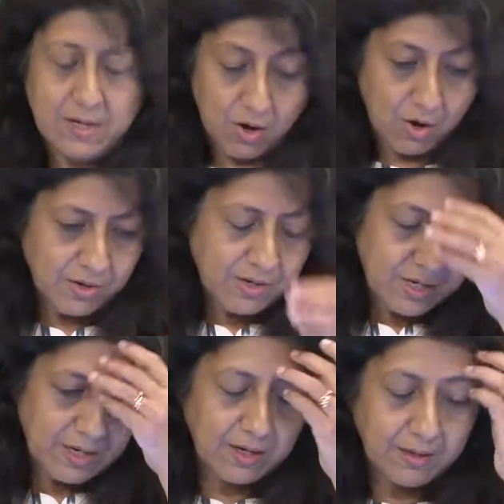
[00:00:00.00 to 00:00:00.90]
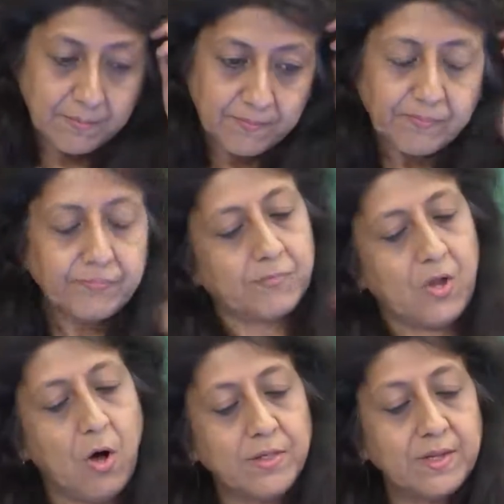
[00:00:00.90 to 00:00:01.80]
on
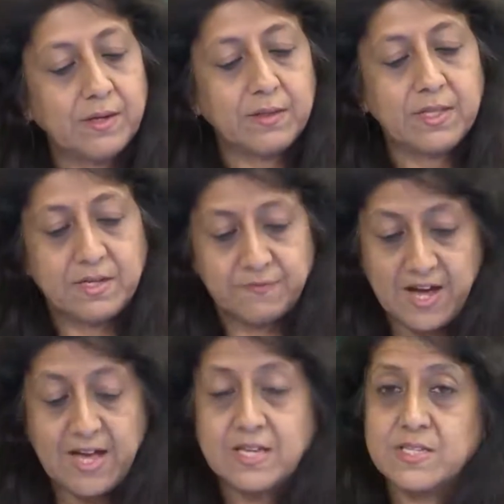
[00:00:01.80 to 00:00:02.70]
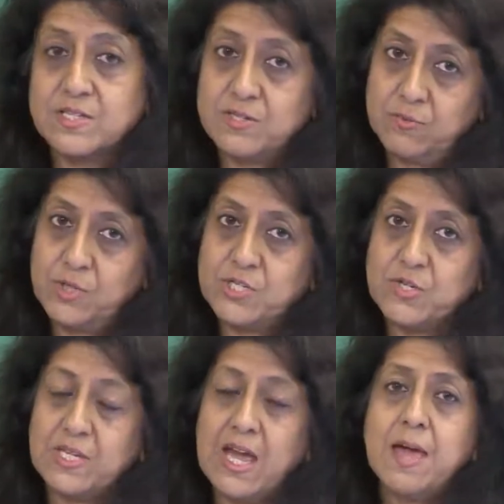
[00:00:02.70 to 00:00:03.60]
the device, which is
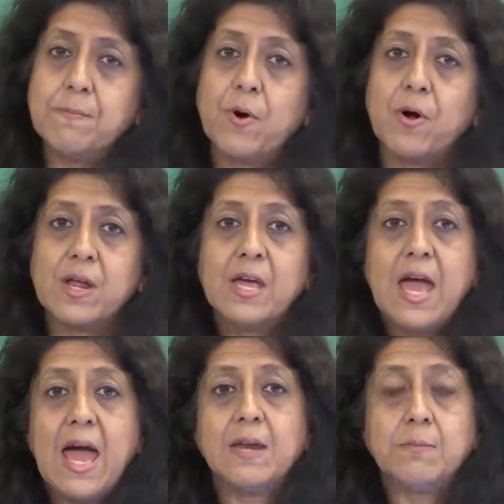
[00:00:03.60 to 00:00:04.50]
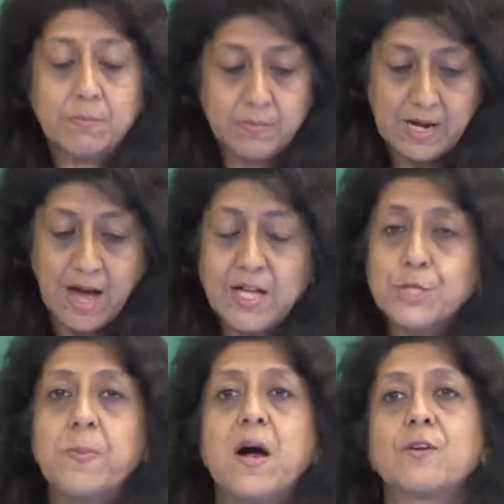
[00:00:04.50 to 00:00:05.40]
on the iPod, and a
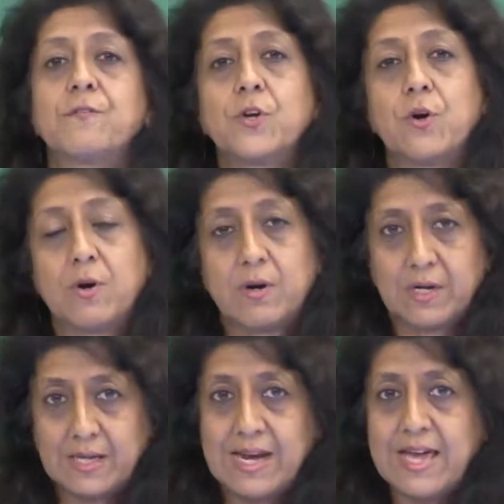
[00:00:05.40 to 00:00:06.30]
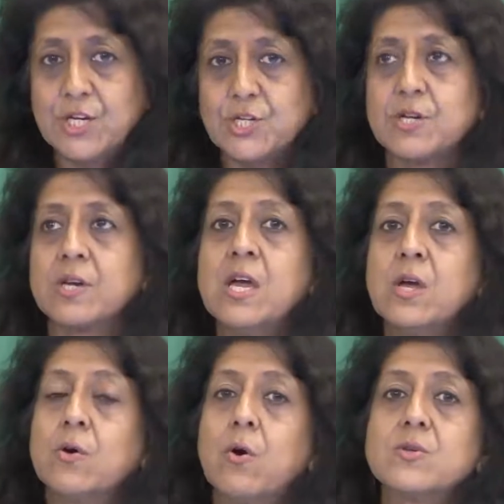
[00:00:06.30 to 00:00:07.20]
large part of your collection
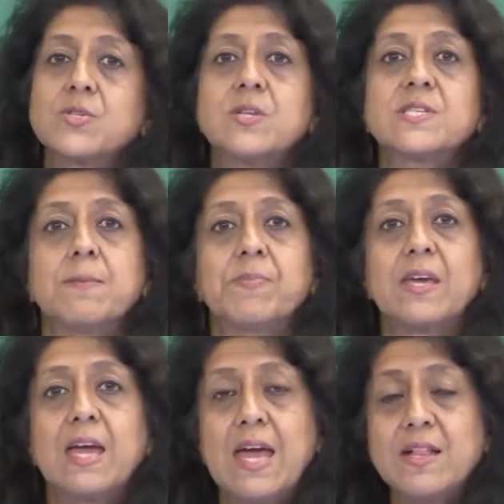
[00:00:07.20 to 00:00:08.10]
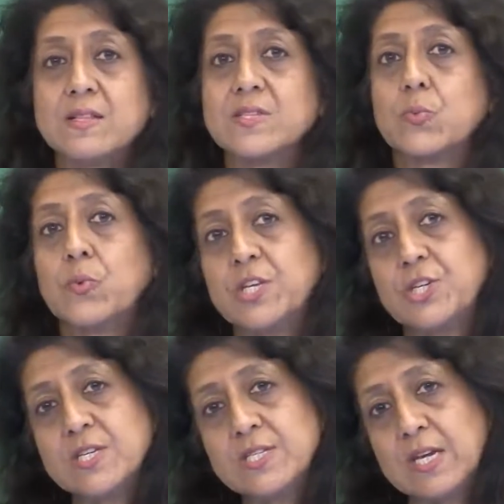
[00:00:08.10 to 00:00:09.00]
goes on something else,
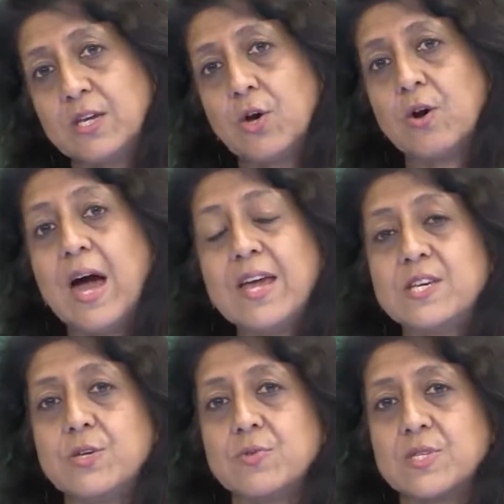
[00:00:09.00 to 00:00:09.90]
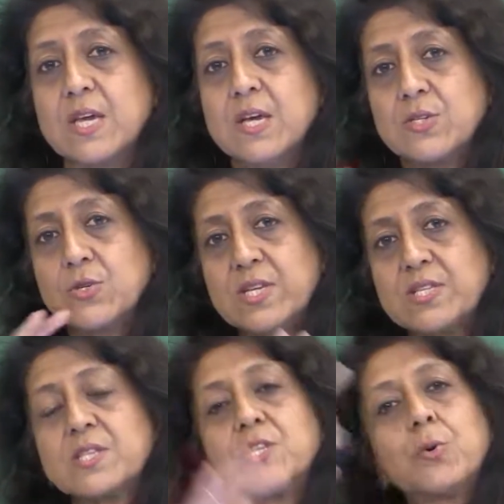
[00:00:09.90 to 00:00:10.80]
which is in your iTunes. So
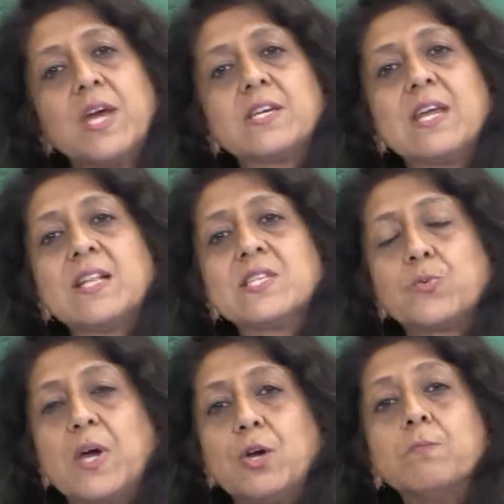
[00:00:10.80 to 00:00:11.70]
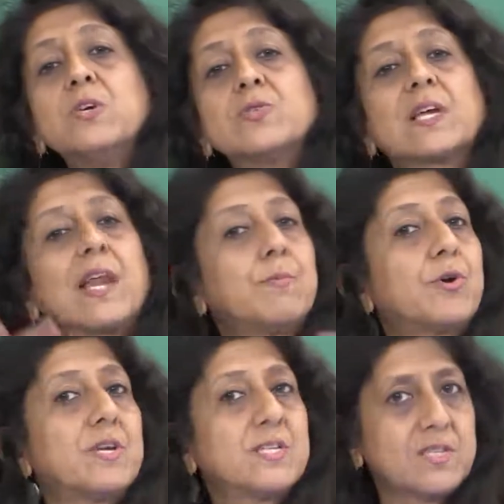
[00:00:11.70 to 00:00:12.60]
it's situated elsewhere. Your music
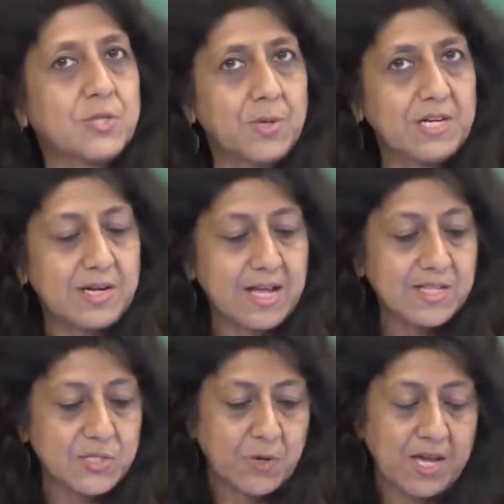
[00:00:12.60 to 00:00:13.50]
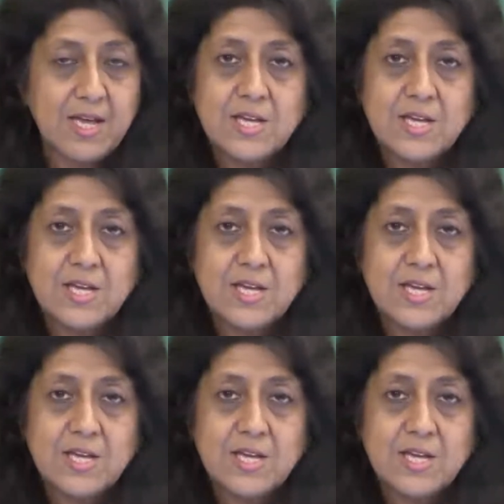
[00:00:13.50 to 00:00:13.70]
library is situated elsewhere.